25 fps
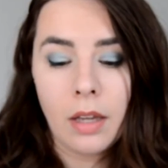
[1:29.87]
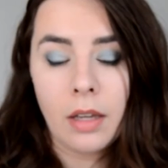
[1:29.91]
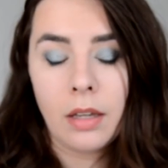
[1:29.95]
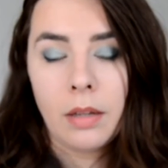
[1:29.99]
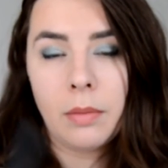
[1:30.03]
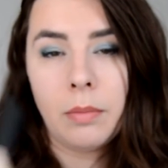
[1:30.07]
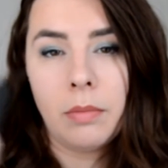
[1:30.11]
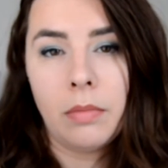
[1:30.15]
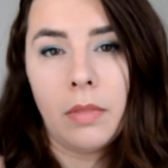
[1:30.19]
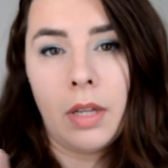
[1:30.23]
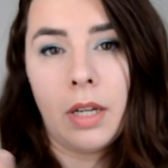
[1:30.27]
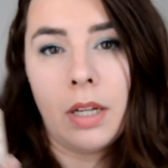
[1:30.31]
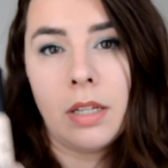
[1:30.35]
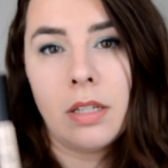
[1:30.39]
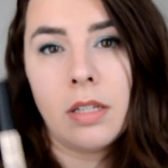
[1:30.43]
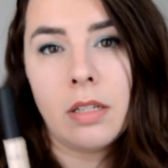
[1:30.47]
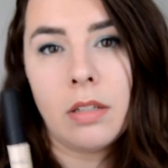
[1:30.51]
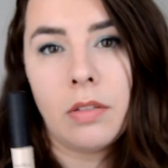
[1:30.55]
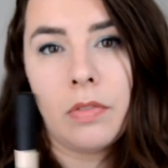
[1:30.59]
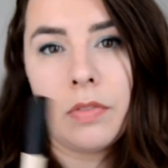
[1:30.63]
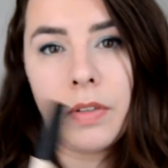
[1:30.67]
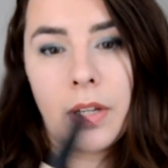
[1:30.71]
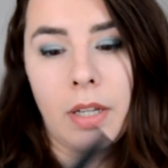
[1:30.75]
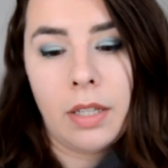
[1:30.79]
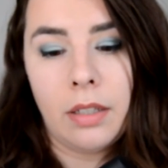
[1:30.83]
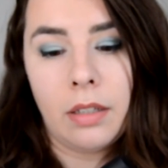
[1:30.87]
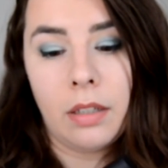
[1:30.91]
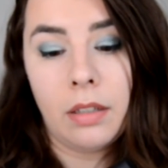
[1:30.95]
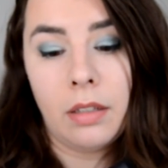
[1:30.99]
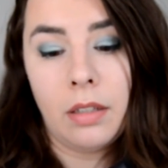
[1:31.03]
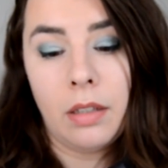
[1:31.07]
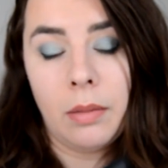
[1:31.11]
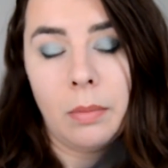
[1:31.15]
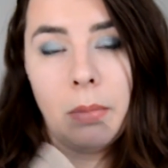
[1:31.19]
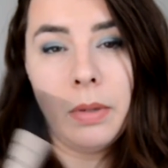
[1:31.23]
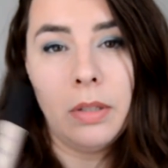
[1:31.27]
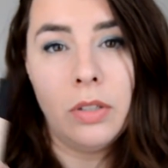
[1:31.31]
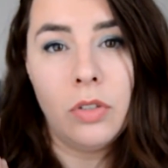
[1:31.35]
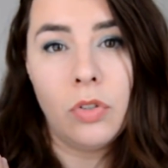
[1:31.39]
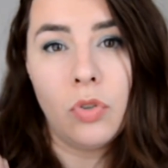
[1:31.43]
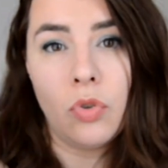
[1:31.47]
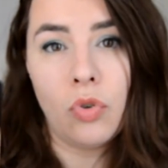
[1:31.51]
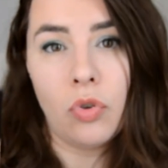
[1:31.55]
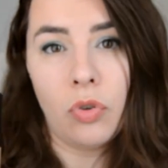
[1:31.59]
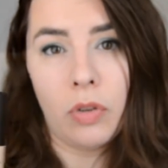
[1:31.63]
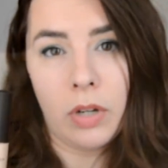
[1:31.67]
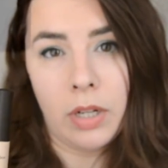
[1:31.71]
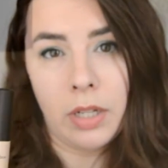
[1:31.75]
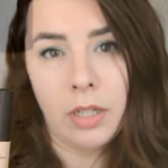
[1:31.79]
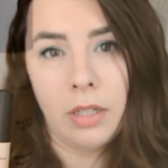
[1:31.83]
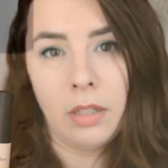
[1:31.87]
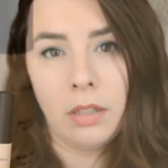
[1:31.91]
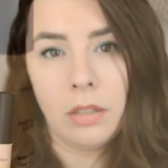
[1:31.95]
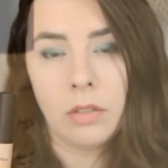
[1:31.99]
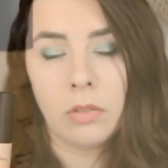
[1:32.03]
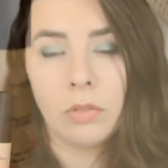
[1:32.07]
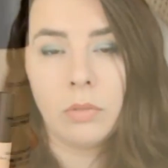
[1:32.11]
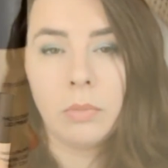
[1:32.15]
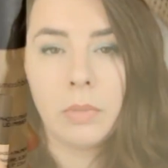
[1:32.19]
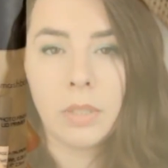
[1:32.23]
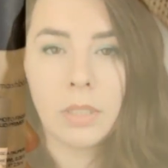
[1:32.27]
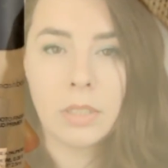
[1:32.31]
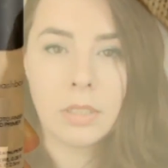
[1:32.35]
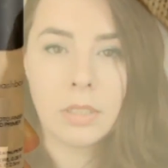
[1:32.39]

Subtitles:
I just find it a bit dry on my